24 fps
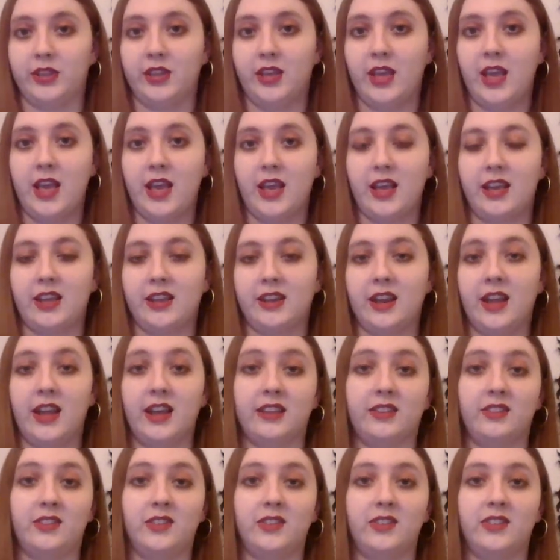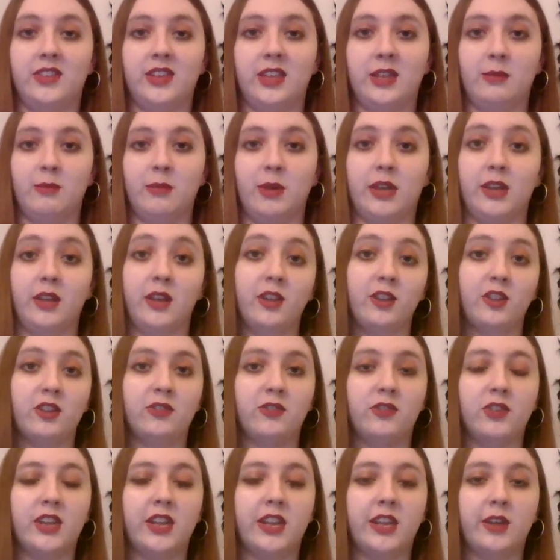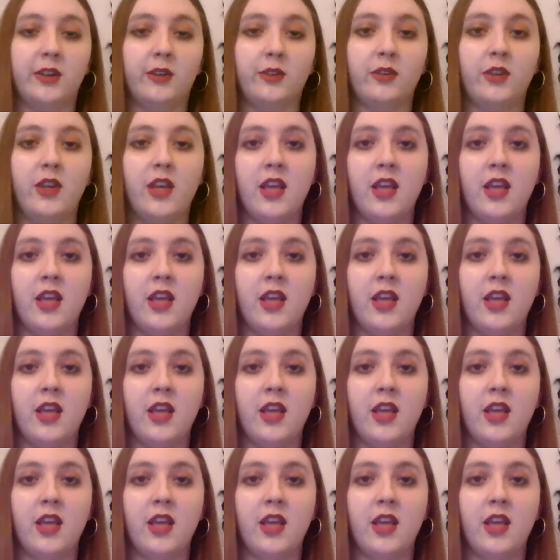And as you see in my other video